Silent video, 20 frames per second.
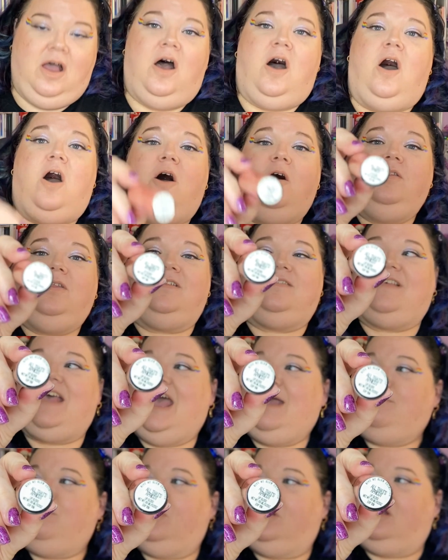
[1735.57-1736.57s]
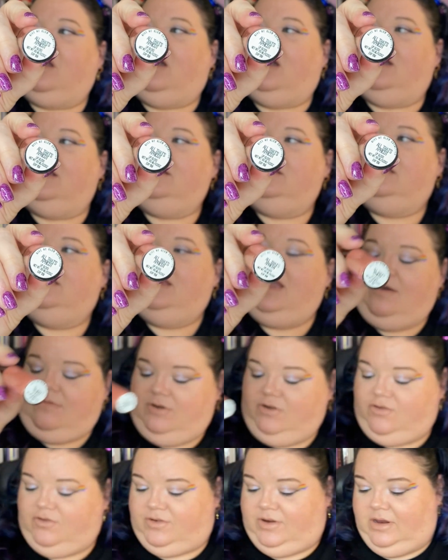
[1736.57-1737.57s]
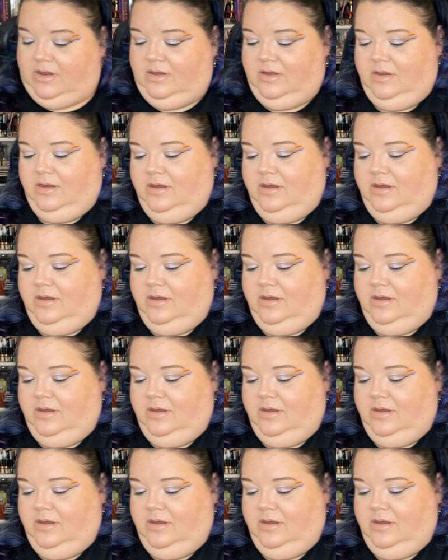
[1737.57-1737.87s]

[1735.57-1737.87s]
All that's apricot. How interesting.